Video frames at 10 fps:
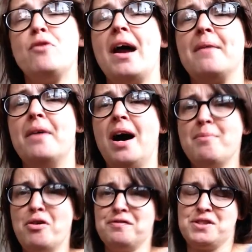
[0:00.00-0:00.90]
Right,
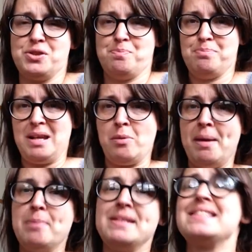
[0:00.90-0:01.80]
I'm off to play with
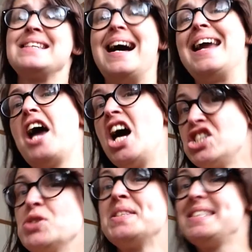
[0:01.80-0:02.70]
babies and I
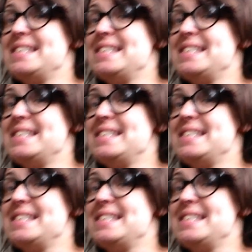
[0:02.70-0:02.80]
shall